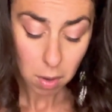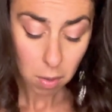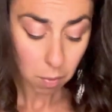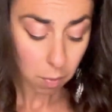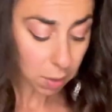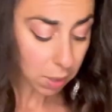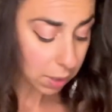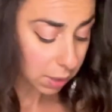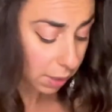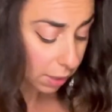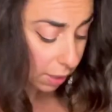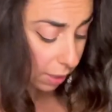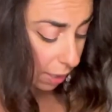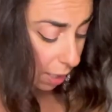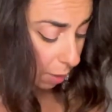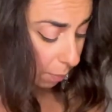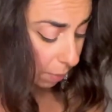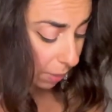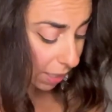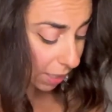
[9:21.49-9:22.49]
What is this
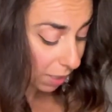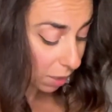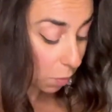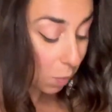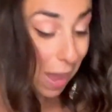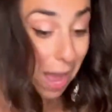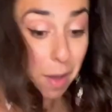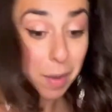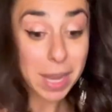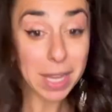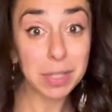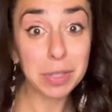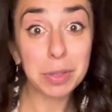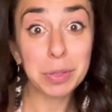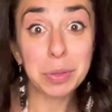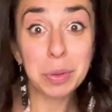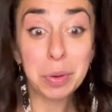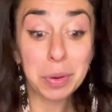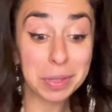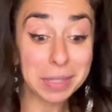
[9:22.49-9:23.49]
stuck place here? Wow, Ace of
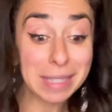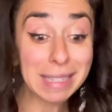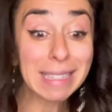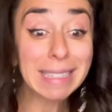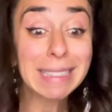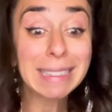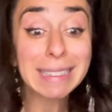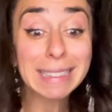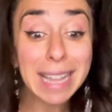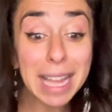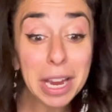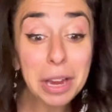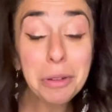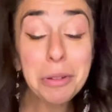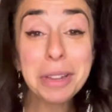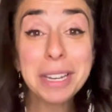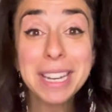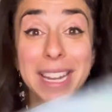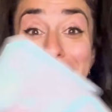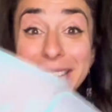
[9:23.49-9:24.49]
Swords.
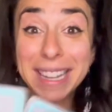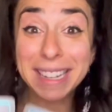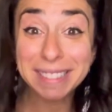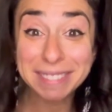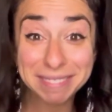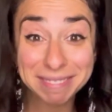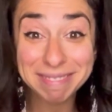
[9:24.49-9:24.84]
Clarity.